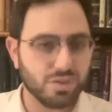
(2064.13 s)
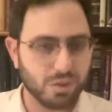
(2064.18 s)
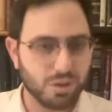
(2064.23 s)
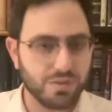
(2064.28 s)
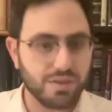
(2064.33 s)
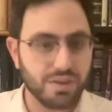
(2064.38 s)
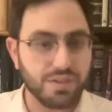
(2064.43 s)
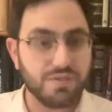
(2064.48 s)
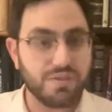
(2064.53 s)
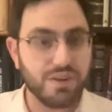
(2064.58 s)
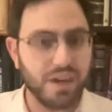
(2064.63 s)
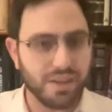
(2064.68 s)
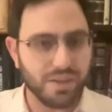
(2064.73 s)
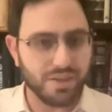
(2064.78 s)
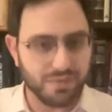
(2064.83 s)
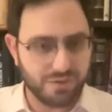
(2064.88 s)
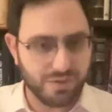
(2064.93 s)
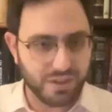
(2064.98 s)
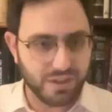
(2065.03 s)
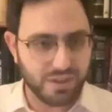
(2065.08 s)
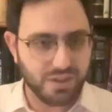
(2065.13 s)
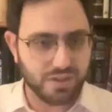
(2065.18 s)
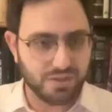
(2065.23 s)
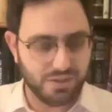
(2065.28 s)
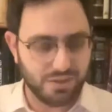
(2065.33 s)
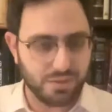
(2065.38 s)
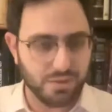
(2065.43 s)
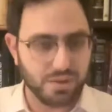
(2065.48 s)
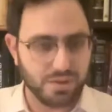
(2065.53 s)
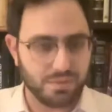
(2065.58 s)
sort of a father figure
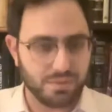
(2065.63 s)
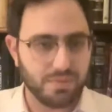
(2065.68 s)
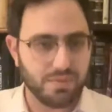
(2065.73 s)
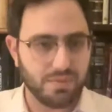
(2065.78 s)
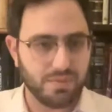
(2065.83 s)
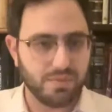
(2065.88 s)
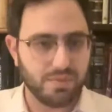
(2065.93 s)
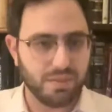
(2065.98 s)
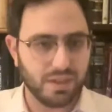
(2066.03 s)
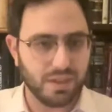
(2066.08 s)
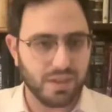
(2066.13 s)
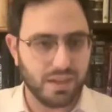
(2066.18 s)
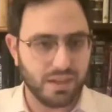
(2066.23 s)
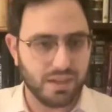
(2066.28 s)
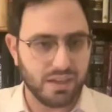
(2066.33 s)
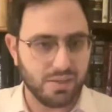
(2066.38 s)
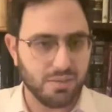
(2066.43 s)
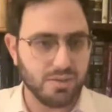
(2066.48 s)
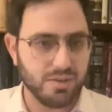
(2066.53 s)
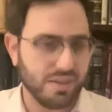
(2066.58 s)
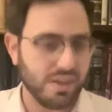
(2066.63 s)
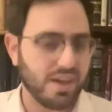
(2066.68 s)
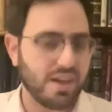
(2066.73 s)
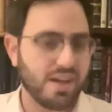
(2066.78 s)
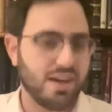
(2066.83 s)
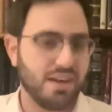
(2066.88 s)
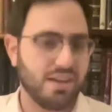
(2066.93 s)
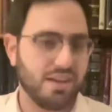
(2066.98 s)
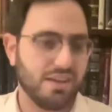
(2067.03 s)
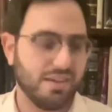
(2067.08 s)
to him. And he was, I,
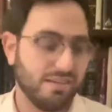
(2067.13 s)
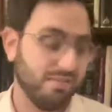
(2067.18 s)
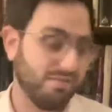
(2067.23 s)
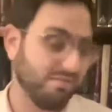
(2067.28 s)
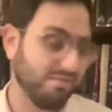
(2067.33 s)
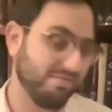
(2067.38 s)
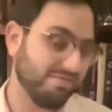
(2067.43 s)
I